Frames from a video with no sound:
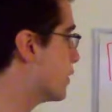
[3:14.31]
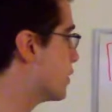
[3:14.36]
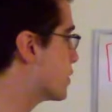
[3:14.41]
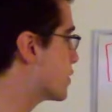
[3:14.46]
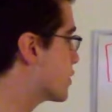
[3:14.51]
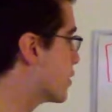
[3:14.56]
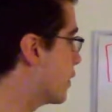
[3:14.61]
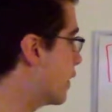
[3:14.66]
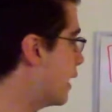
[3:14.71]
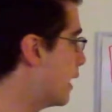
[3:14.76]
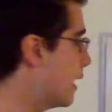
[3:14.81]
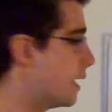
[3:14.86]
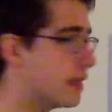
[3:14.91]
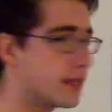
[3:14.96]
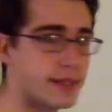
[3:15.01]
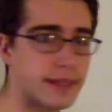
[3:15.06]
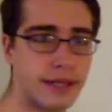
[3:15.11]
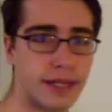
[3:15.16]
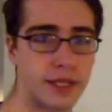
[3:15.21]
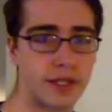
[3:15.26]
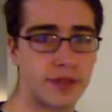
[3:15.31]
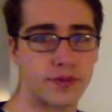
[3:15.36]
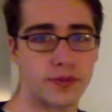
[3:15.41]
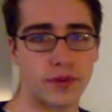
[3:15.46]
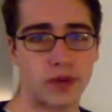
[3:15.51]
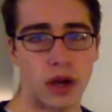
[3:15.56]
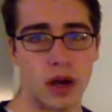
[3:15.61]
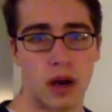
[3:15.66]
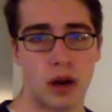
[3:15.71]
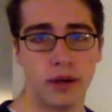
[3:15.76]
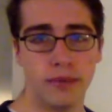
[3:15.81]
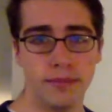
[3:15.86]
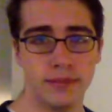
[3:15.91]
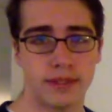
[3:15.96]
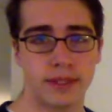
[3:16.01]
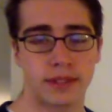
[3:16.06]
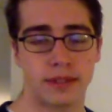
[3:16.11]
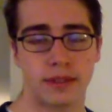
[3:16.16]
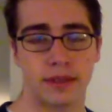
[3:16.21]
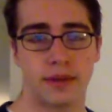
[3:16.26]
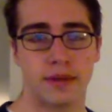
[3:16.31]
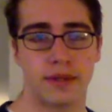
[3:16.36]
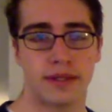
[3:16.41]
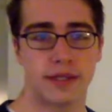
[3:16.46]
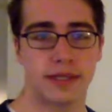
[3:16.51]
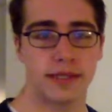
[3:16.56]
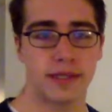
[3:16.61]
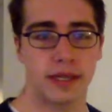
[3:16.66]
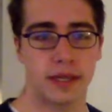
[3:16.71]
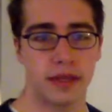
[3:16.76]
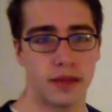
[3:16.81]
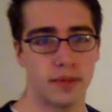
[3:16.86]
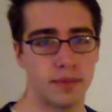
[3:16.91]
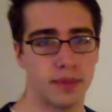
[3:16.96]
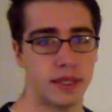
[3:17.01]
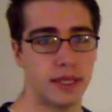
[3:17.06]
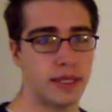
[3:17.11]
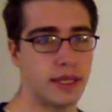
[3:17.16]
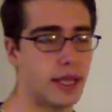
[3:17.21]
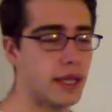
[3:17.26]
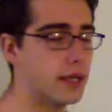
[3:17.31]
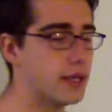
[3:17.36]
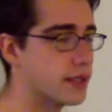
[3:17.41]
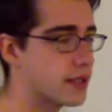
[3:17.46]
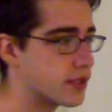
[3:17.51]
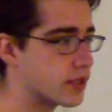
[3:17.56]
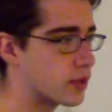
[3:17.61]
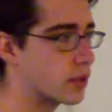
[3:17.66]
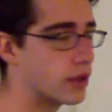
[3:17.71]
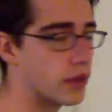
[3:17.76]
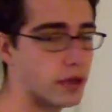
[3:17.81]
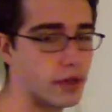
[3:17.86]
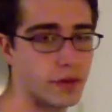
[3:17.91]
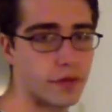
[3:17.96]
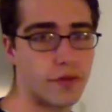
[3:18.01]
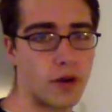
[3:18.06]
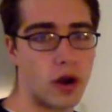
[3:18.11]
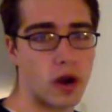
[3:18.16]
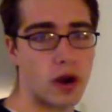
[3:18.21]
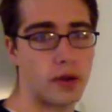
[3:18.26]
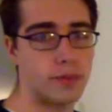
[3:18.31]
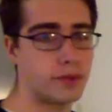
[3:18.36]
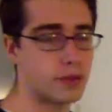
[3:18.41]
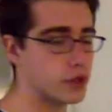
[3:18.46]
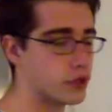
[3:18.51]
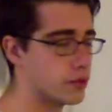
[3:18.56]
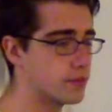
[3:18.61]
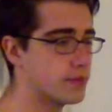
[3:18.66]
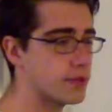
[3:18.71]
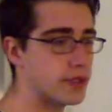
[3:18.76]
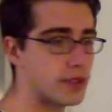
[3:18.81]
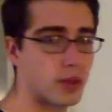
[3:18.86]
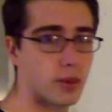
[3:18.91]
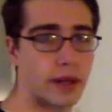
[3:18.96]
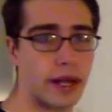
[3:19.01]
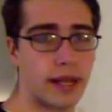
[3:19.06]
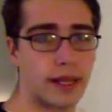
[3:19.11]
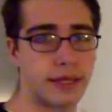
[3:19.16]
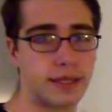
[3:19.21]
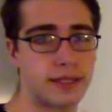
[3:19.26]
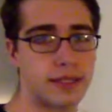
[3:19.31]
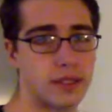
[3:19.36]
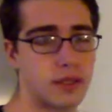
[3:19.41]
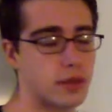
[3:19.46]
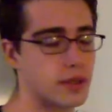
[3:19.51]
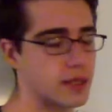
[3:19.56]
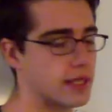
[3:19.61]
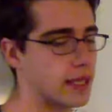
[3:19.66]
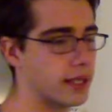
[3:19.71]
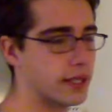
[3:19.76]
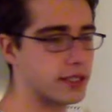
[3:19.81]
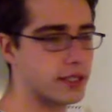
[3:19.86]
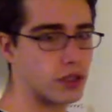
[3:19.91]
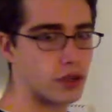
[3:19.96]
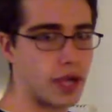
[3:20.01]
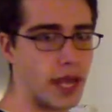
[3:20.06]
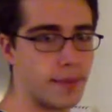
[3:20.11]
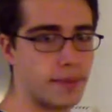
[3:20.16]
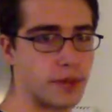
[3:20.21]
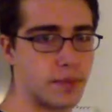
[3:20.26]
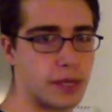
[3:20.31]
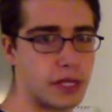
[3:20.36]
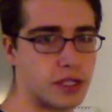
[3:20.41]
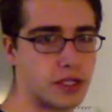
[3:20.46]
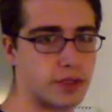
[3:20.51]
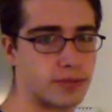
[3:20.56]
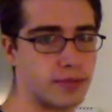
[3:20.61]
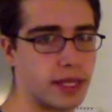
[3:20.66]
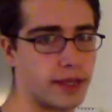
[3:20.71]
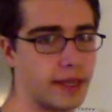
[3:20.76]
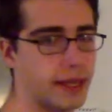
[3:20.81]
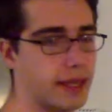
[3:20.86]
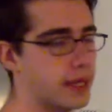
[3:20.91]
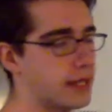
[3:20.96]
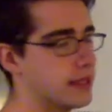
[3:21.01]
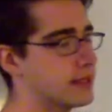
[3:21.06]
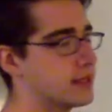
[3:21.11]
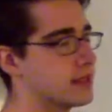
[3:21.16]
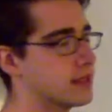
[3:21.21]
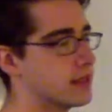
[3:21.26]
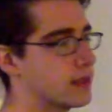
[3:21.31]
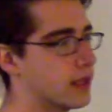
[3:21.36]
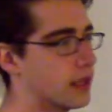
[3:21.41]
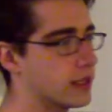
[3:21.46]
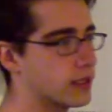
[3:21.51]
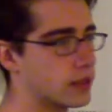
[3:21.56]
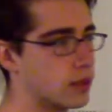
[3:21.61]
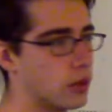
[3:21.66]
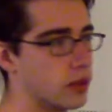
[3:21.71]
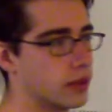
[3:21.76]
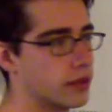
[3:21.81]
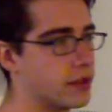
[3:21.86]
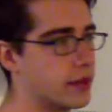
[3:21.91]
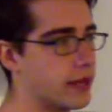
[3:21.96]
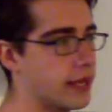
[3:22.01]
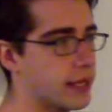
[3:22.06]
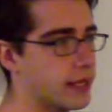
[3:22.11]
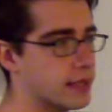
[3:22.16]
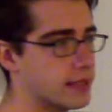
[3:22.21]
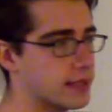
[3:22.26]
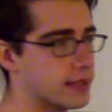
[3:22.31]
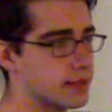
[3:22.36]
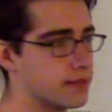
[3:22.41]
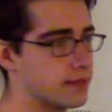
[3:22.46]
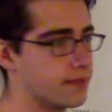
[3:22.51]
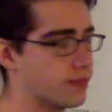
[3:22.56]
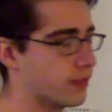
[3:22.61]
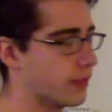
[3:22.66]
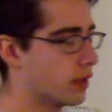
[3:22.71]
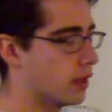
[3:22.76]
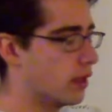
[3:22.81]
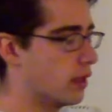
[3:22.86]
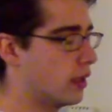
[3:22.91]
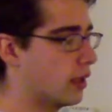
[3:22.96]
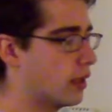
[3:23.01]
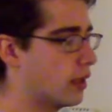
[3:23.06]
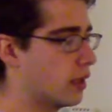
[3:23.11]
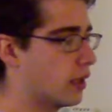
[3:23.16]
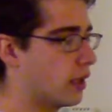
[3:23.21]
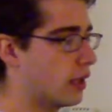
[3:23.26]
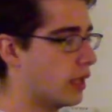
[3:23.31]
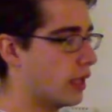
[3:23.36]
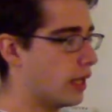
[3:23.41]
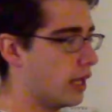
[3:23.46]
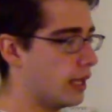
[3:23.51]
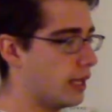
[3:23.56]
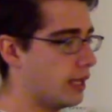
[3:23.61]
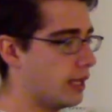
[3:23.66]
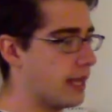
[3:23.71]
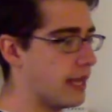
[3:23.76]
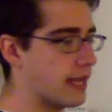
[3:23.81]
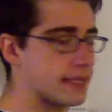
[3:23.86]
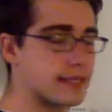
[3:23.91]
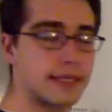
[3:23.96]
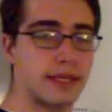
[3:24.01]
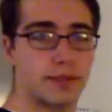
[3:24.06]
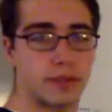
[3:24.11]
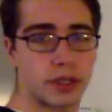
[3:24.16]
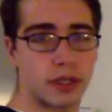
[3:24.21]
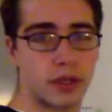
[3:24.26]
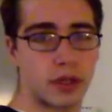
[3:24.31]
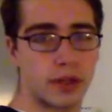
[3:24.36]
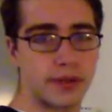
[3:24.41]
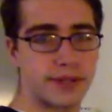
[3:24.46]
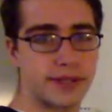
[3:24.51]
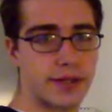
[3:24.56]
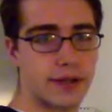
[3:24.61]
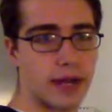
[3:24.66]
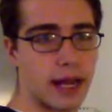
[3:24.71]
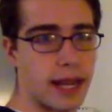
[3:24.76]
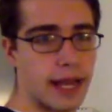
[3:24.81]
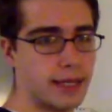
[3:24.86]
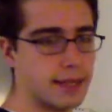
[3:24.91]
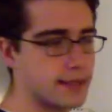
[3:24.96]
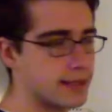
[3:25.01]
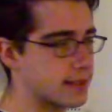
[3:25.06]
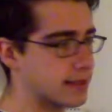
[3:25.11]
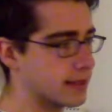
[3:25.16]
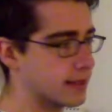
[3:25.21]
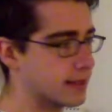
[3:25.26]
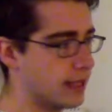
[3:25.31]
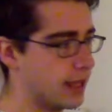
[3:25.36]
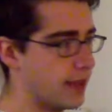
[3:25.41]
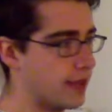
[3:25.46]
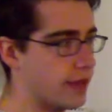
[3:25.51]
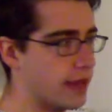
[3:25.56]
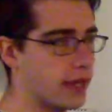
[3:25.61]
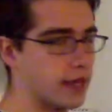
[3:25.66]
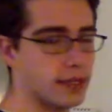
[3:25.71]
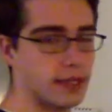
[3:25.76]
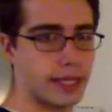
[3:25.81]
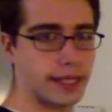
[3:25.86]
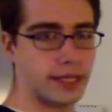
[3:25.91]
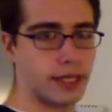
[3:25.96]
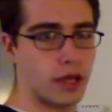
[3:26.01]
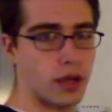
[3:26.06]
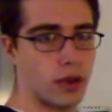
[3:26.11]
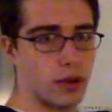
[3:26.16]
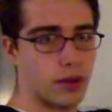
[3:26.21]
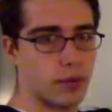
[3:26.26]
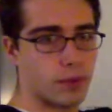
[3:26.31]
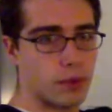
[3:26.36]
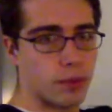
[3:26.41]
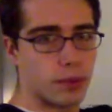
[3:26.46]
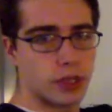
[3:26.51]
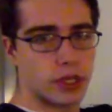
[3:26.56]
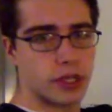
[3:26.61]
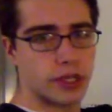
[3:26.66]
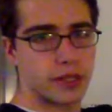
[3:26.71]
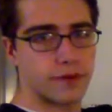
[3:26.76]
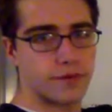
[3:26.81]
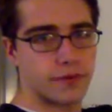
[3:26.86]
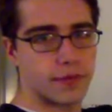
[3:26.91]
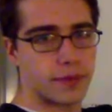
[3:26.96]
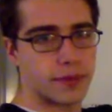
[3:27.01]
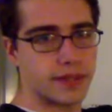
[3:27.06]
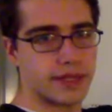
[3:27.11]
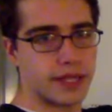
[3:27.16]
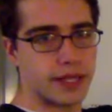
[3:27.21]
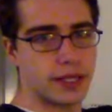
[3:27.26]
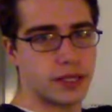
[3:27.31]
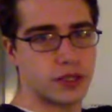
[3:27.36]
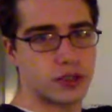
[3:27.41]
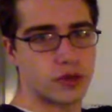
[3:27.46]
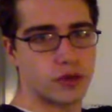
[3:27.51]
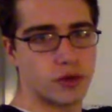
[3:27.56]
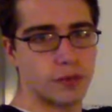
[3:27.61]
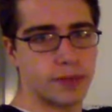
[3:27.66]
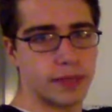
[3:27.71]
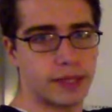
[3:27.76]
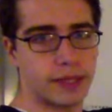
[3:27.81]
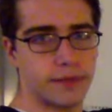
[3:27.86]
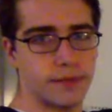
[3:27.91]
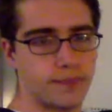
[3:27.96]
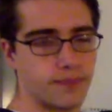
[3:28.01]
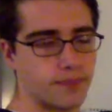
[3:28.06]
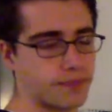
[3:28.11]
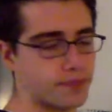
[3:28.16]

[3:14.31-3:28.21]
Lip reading: So A stands for arms. This is going to be any sort of arm droop. So what I like to do is I like to grab the patient by the hands. I like to hold their hands. I ask them to close their eyes, and then I let go. And what we're looking for is any drooping.